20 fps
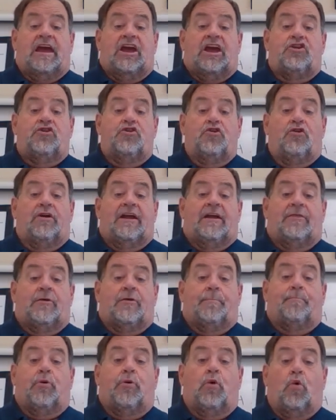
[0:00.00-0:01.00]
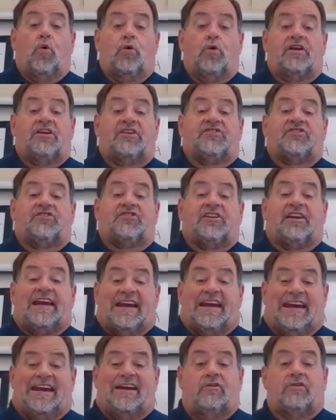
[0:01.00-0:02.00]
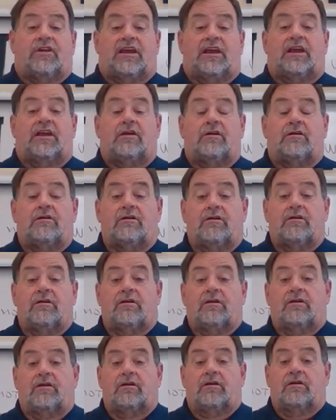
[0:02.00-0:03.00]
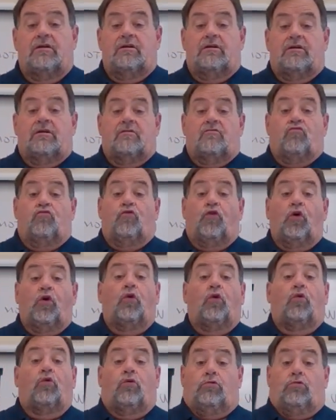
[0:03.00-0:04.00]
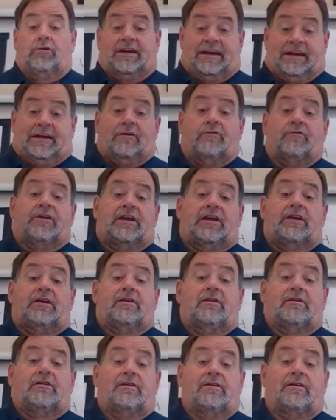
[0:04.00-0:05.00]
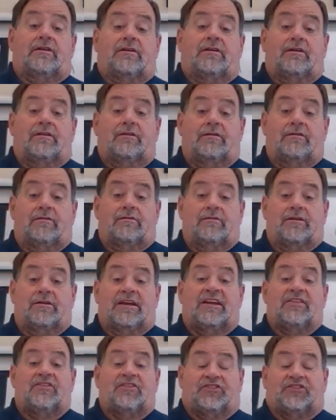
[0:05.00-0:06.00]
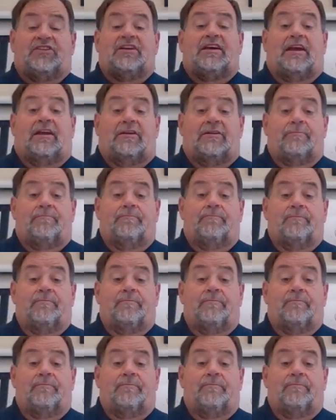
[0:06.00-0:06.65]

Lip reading: And you're in the poorest county, rural county in the state.